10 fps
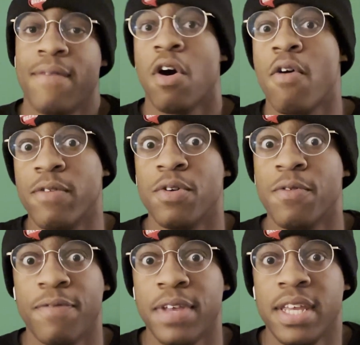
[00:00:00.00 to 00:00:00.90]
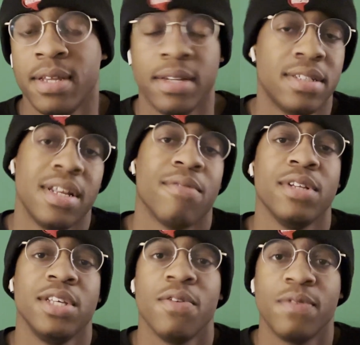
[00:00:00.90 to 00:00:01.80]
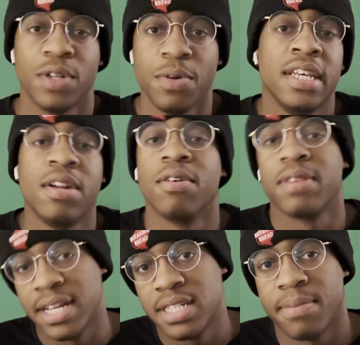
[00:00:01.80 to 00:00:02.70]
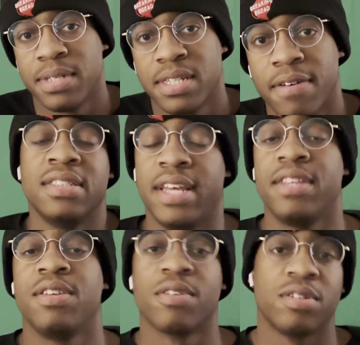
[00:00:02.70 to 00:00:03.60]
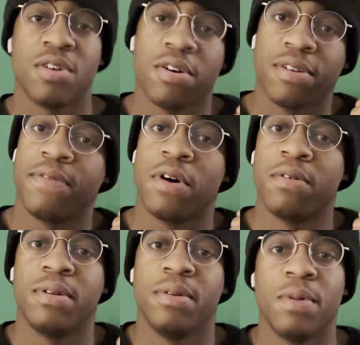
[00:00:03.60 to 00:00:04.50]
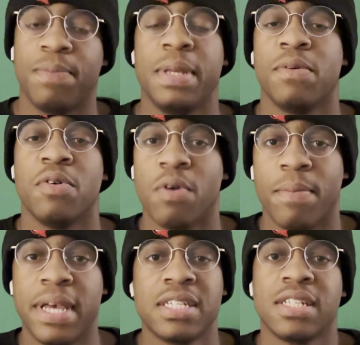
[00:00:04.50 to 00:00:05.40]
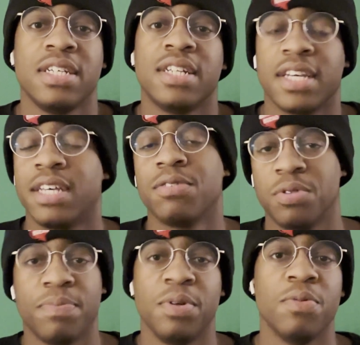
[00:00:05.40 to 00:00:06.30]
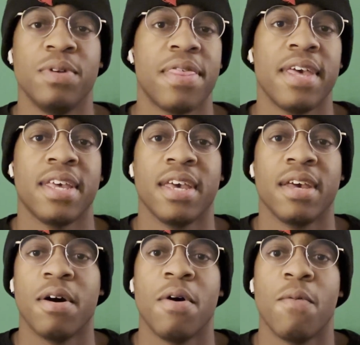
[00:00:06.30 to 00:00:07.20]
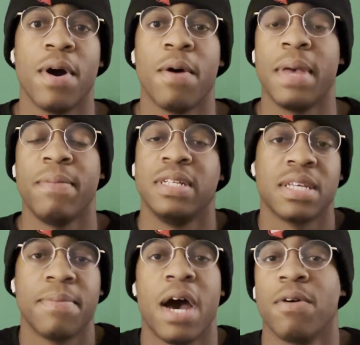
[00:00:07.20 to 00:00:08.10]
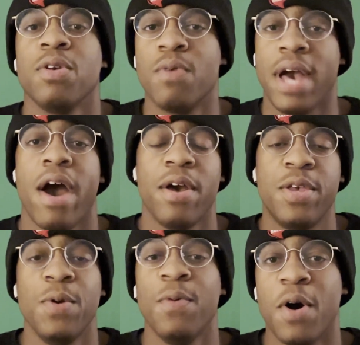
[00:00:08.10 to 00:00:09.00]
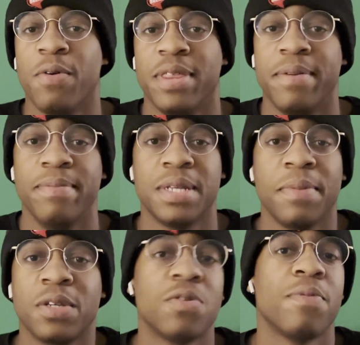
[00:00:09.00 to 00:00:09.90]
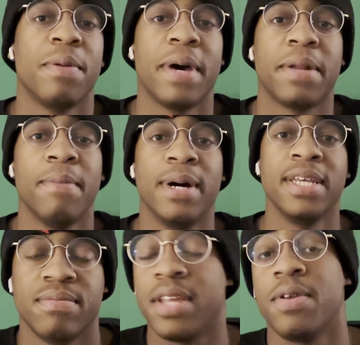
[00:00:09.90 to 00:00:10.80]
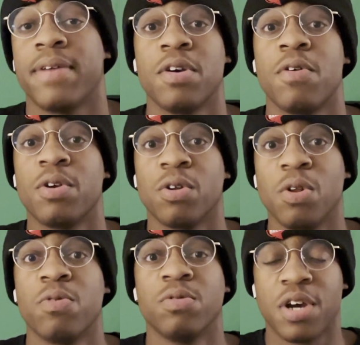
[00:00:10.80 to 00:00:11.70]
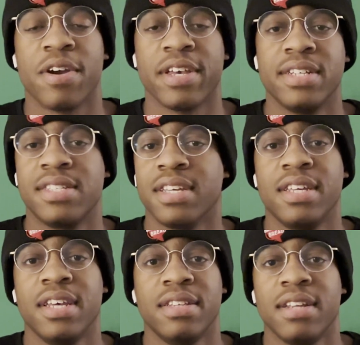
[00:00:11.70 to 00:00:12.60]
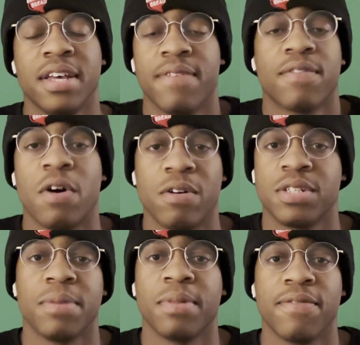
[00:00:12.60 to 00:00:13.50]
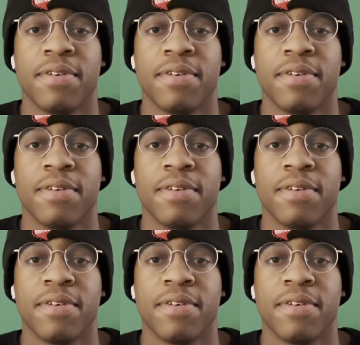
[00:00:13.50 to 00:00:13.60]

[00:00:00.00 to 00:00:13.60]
an overdue fee and it's not really overdue. You know, that type of stuff. Then you're going to talk on the phone with people who are basically going to guilt trip you into thinking, oh, well, maybe somehow you owe them some exorbitant amount of money. Then you have to go to your local Target to get a gift card or something for